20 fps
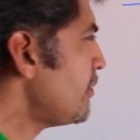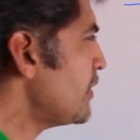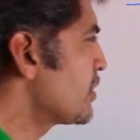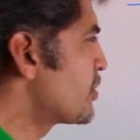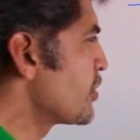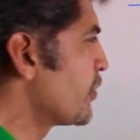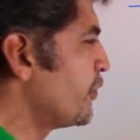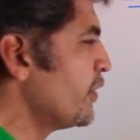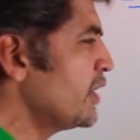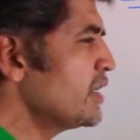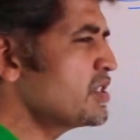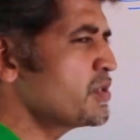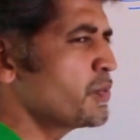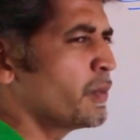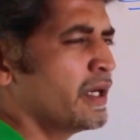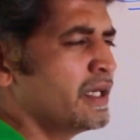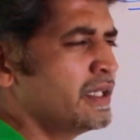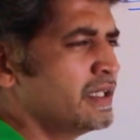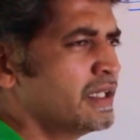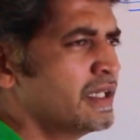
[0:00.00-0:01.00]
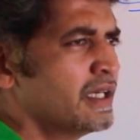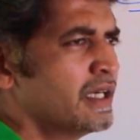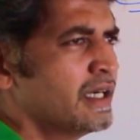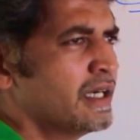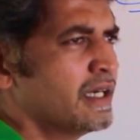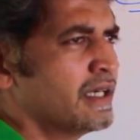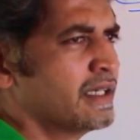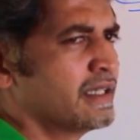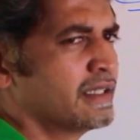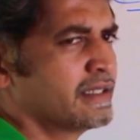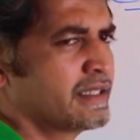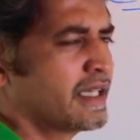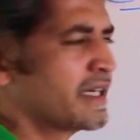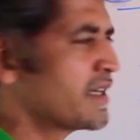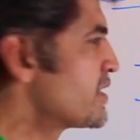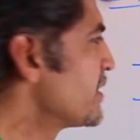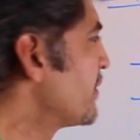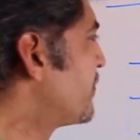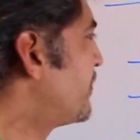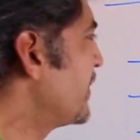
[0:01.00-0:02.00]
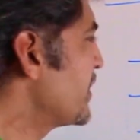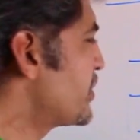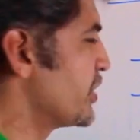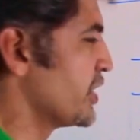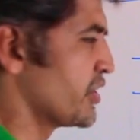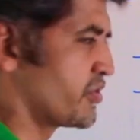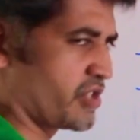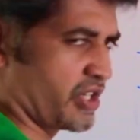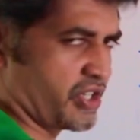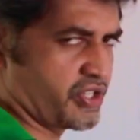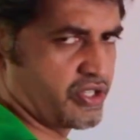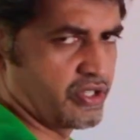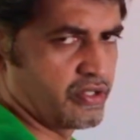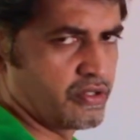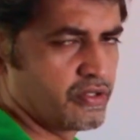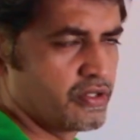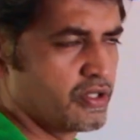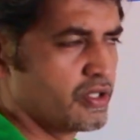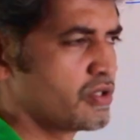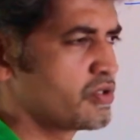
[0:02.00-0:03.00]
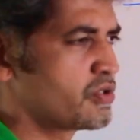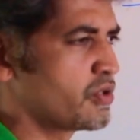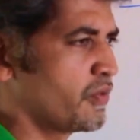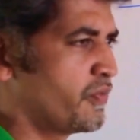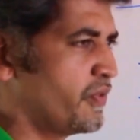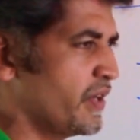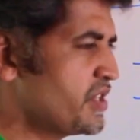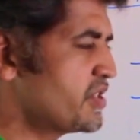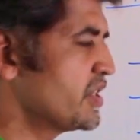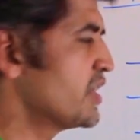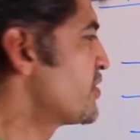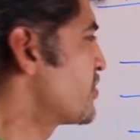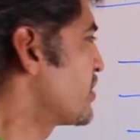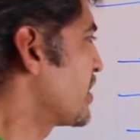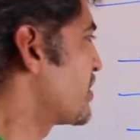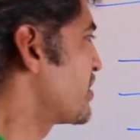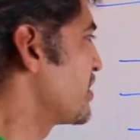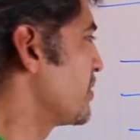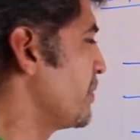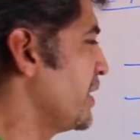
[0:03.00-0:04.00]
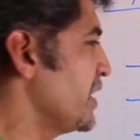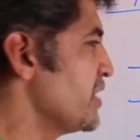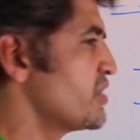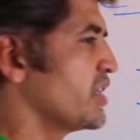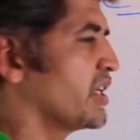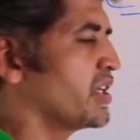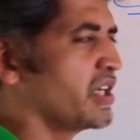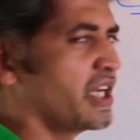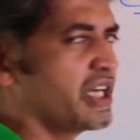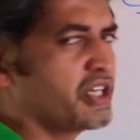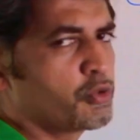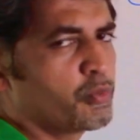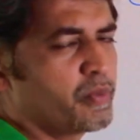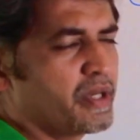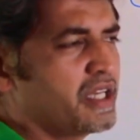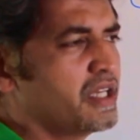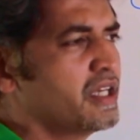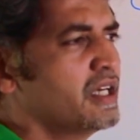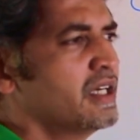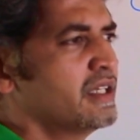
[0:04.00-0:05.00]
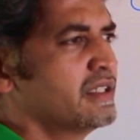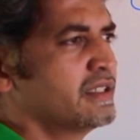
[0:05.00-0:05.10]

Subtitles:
So first one, that is a fetch instruction. So fetch instruction means it need to be